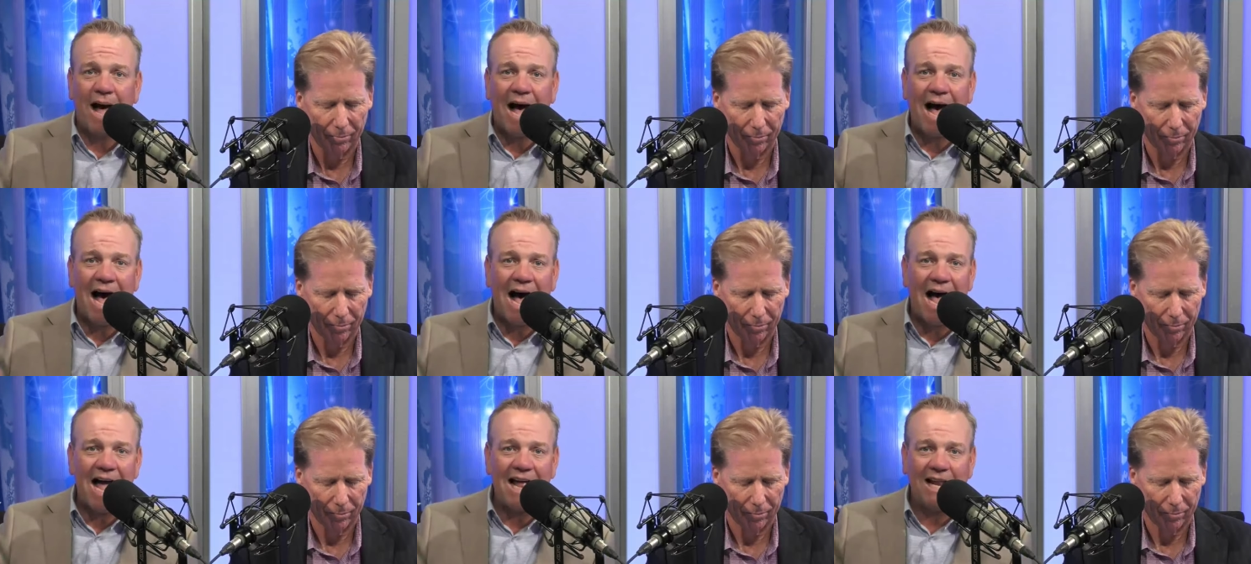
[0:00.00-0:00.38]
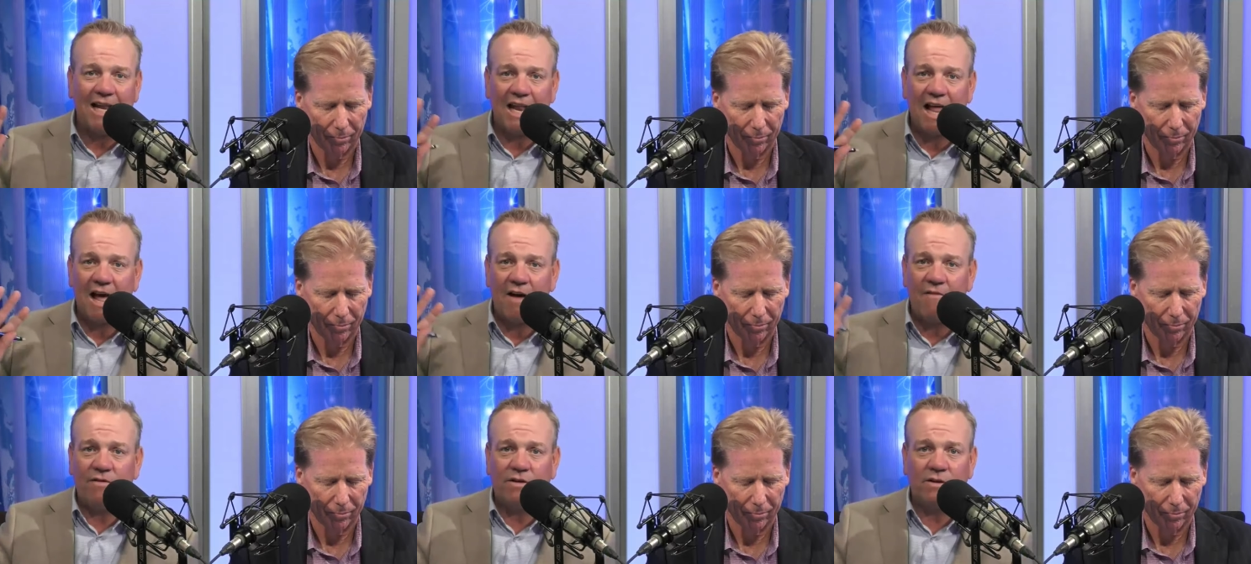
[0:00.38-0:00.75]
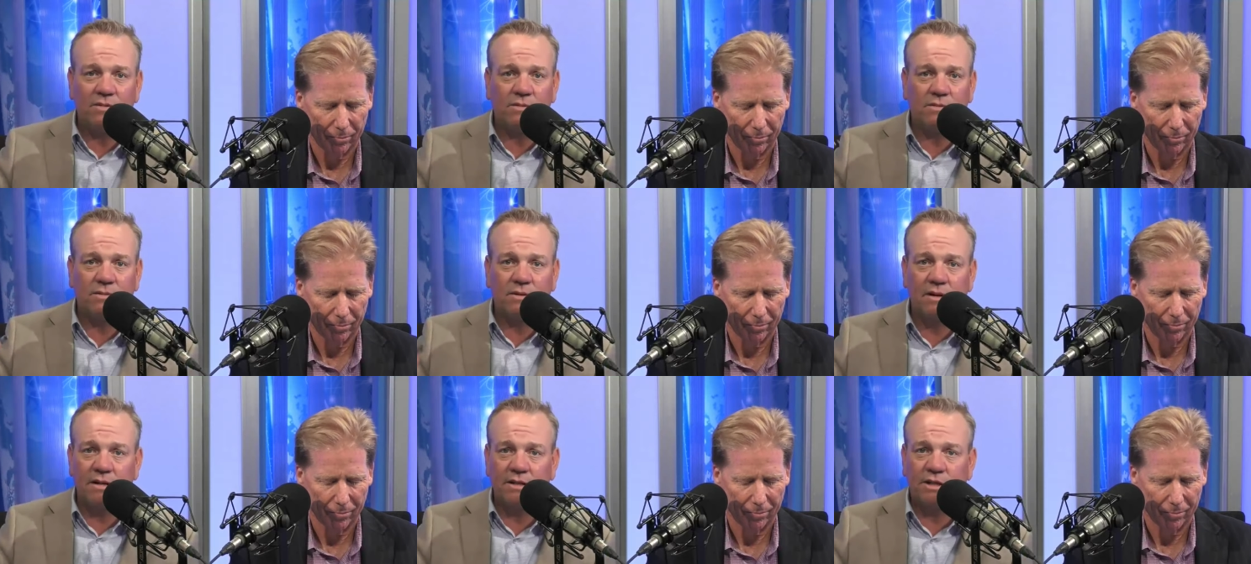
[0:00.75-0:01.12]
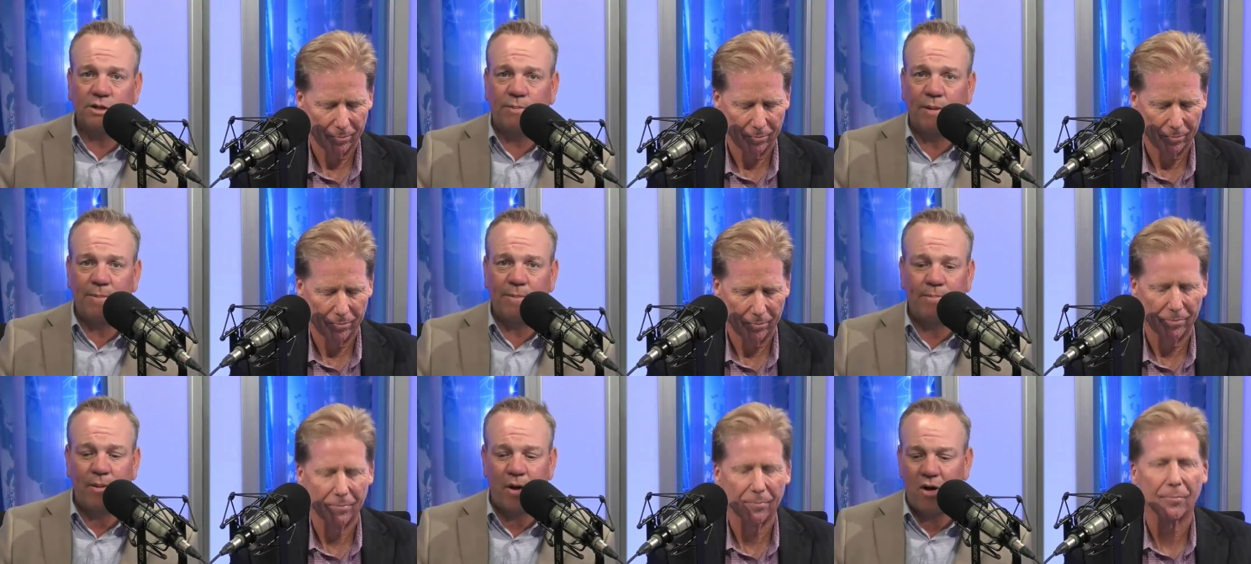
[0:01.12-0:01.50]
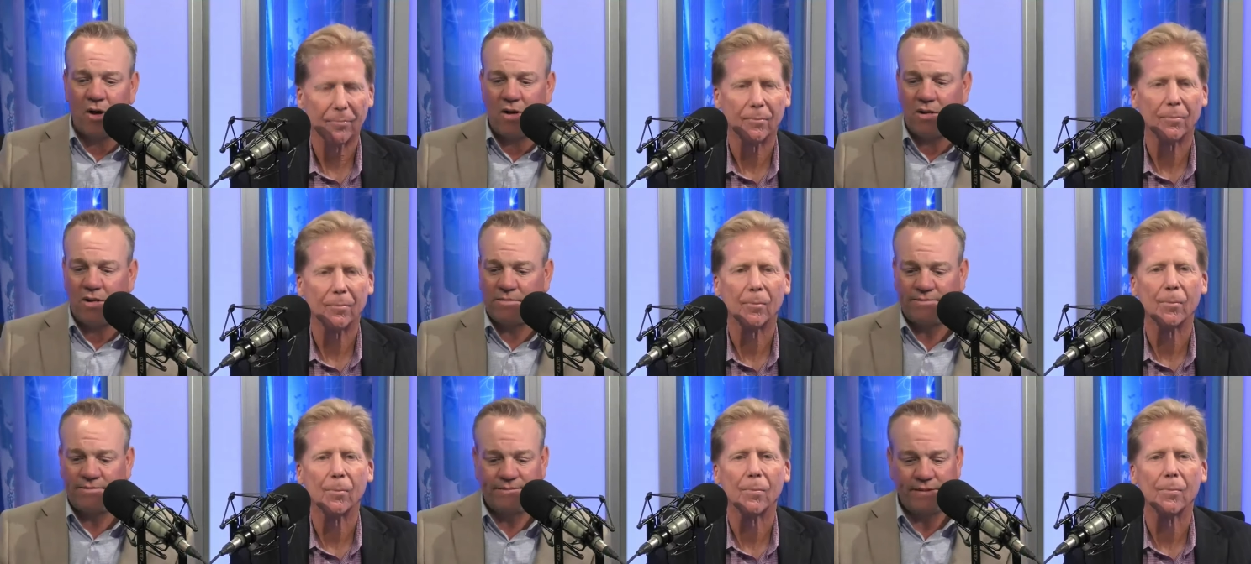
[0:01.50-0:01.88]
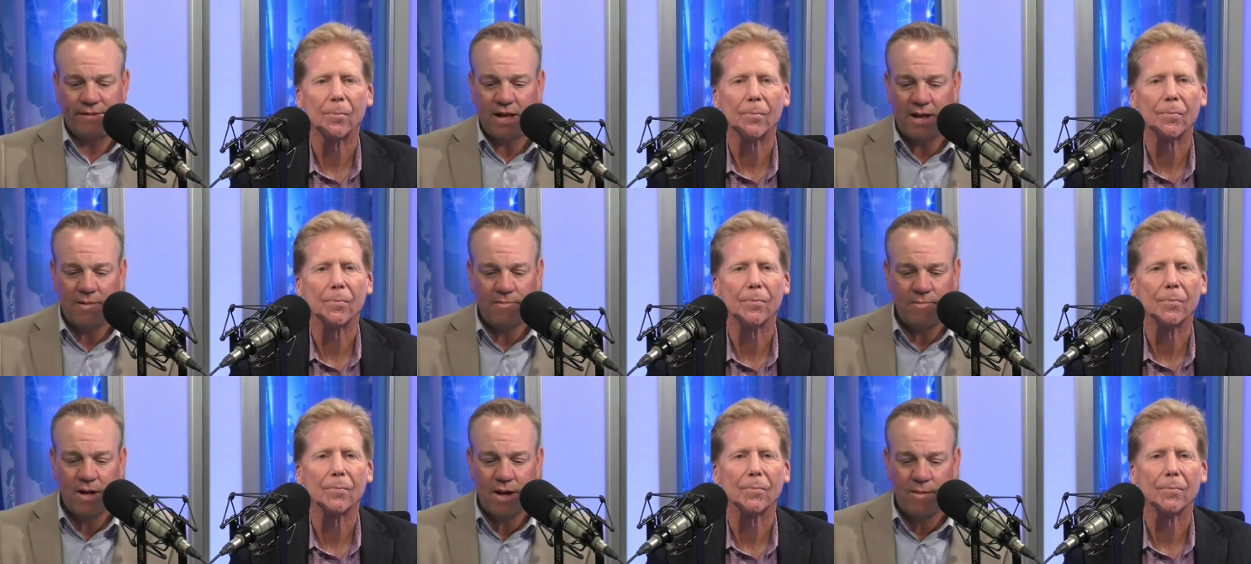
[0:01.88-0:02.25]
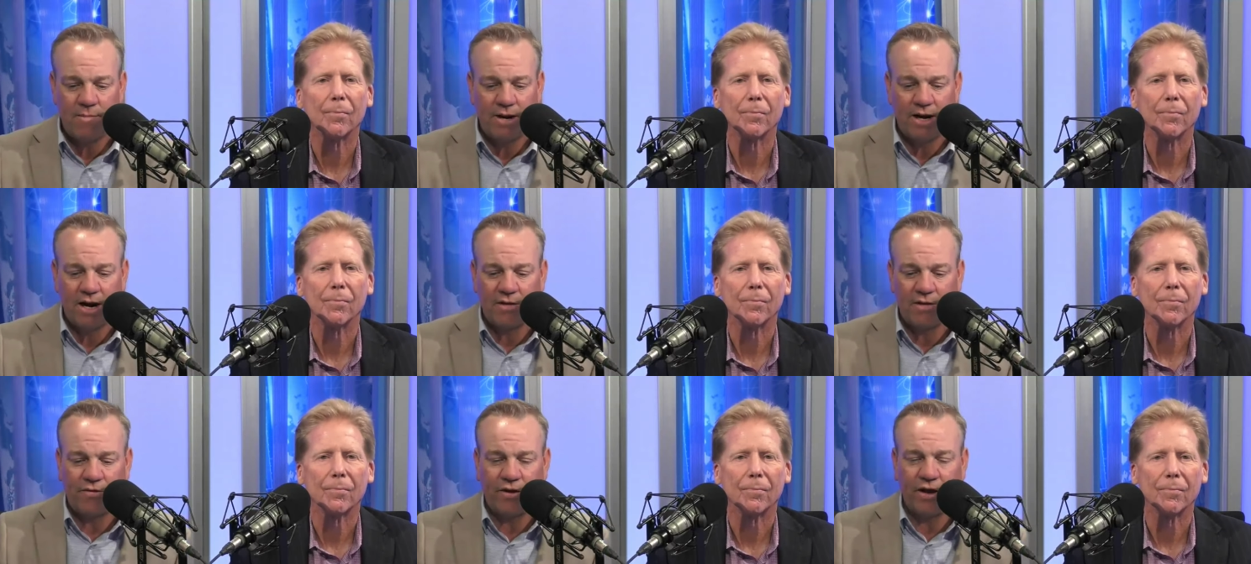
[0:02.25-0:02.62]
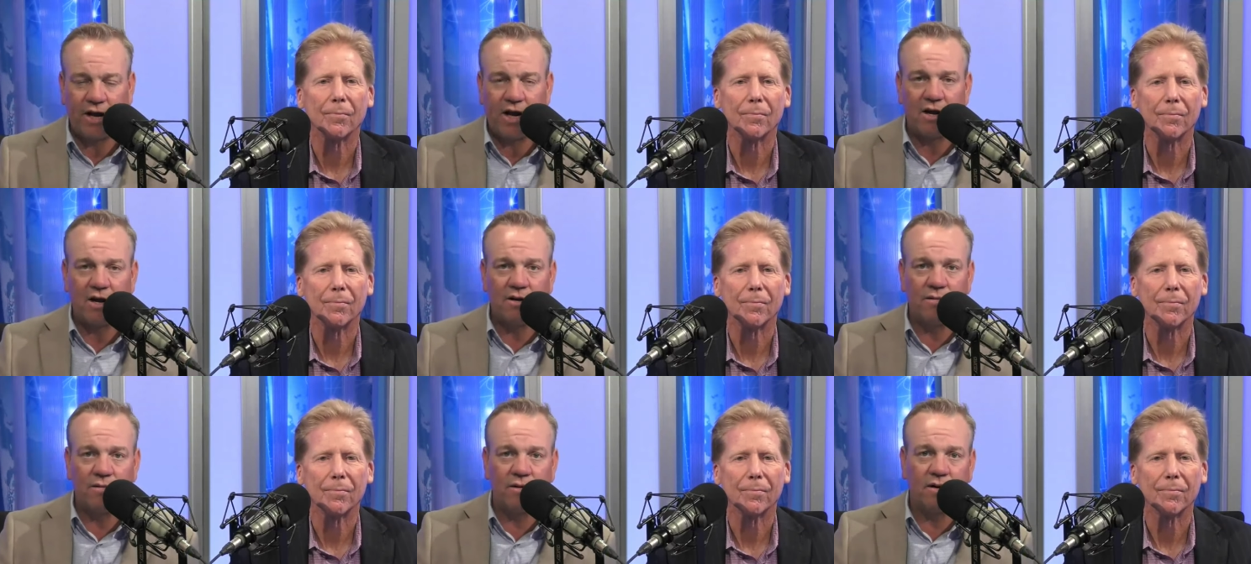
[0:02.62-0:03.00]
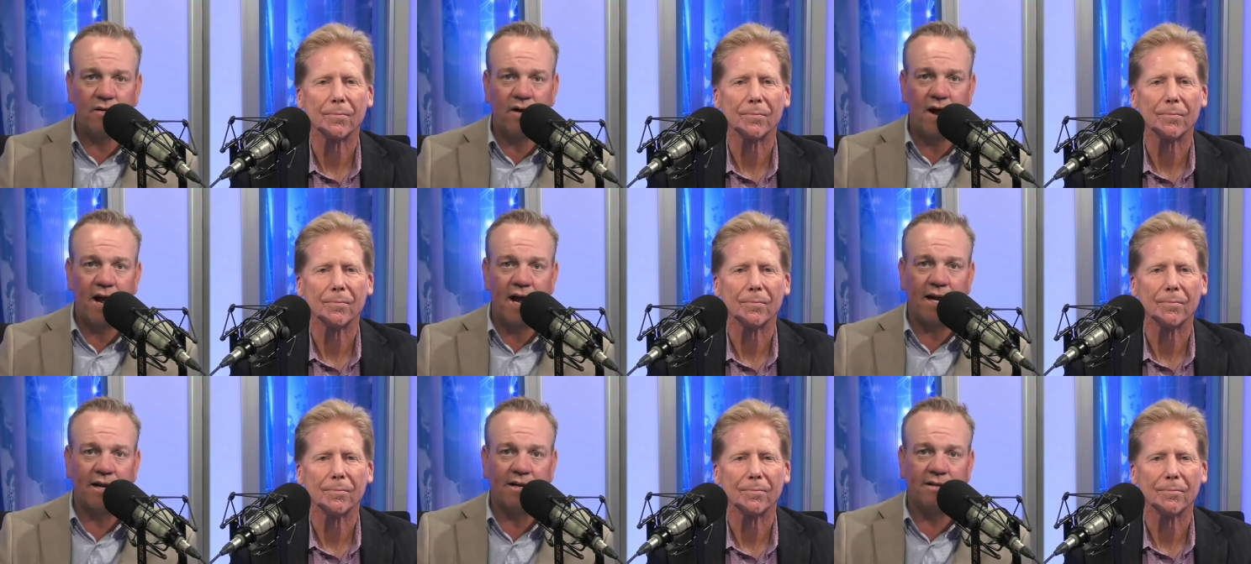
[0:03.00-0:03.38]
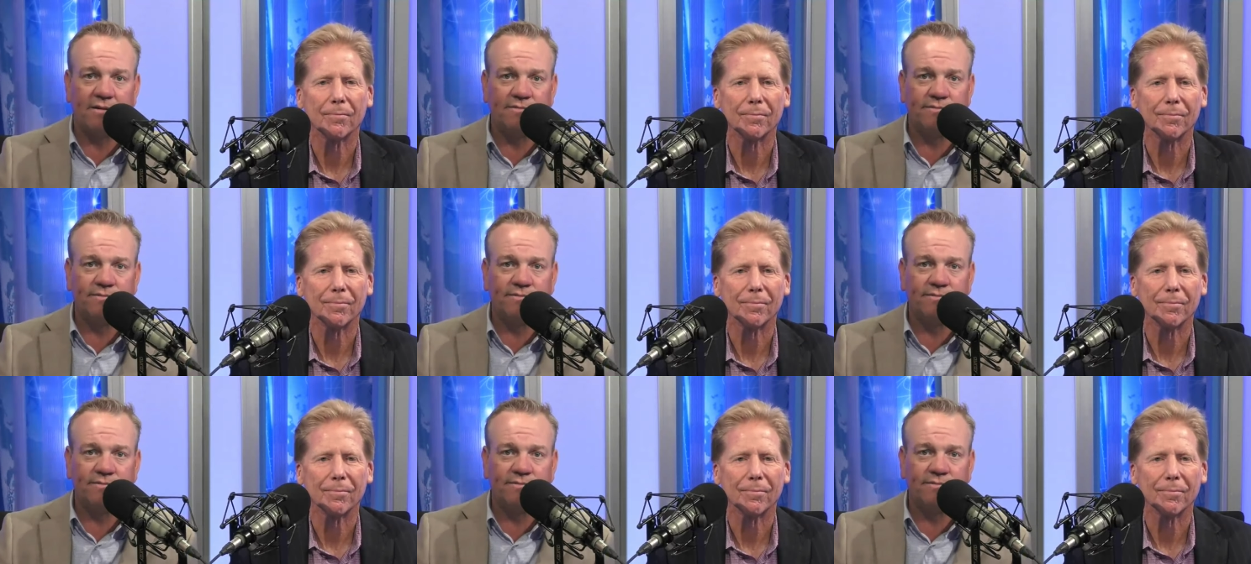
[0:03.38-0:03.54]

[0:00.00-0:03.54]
Speaker 1: a high level spitball, I, I, mean, I think you're doing great.